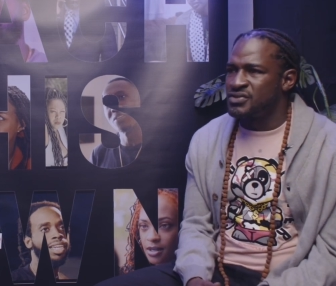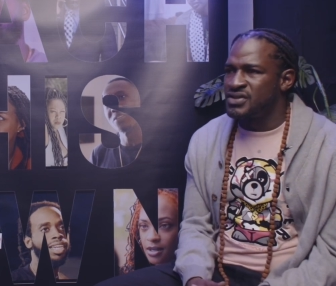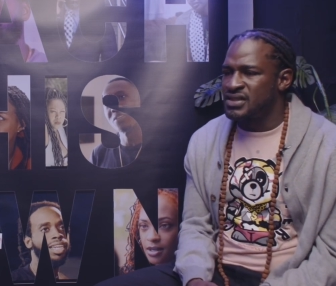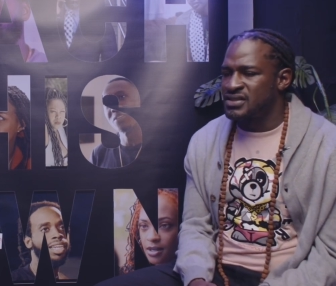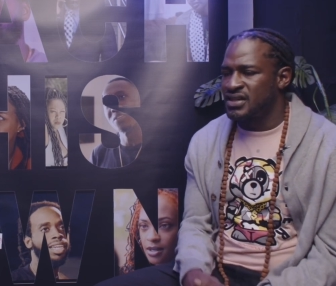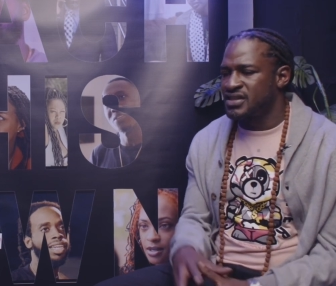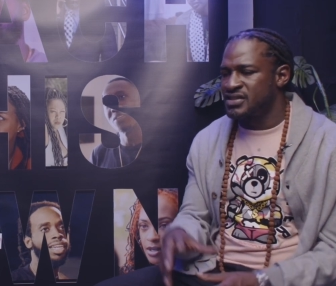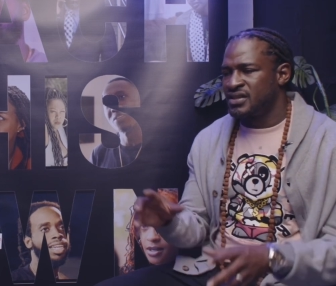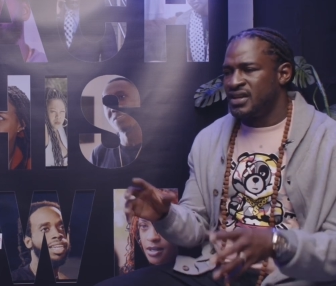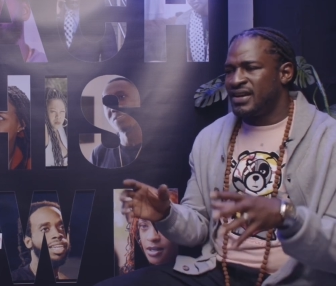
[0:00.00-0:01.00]
Speaker 1: So it's, it's
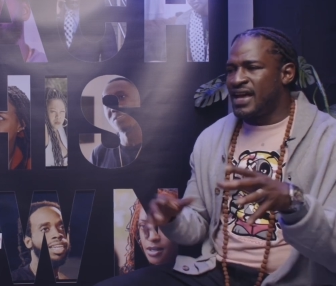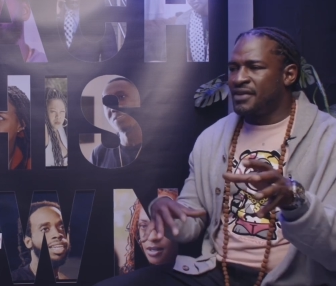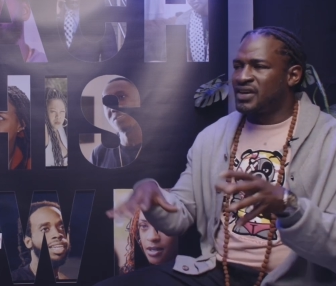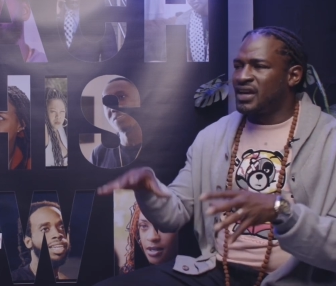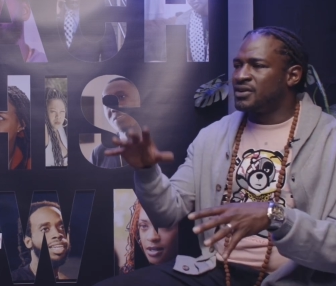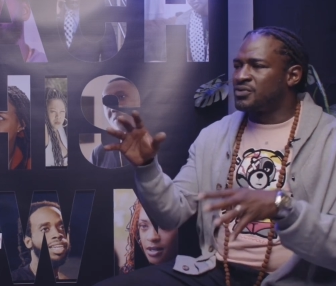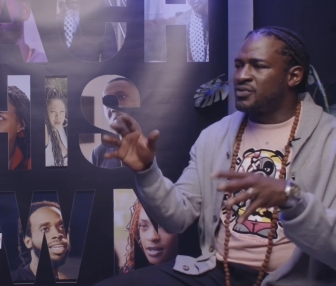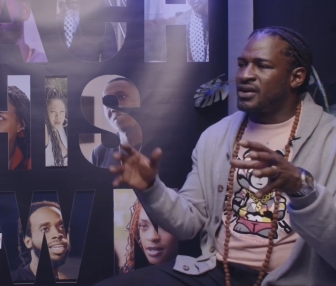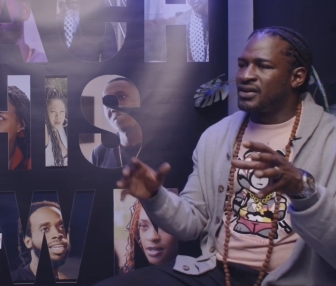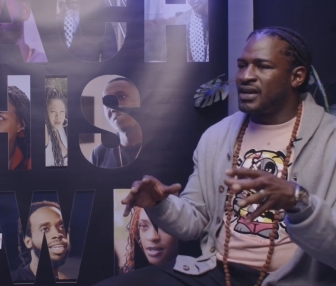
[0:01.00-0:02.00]
us navigating
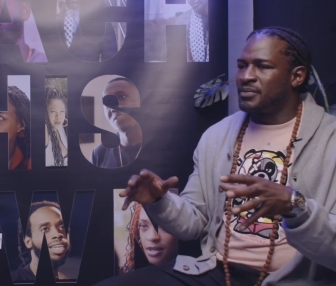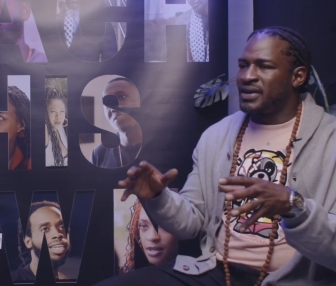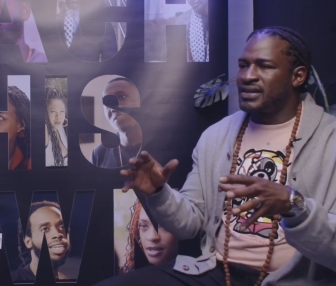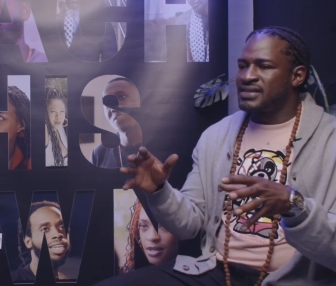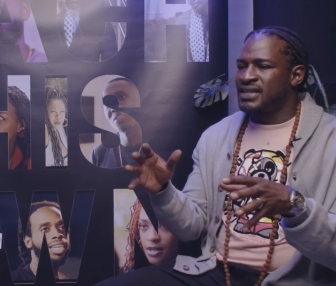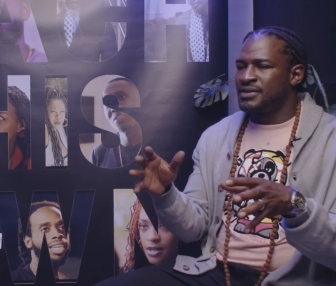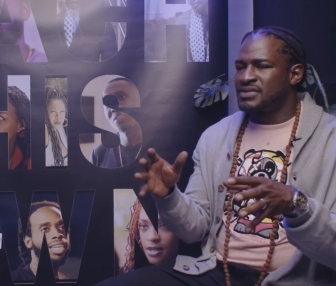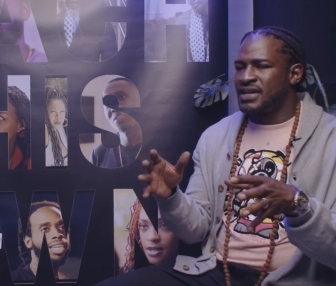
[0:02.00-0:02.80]
around that, but at the same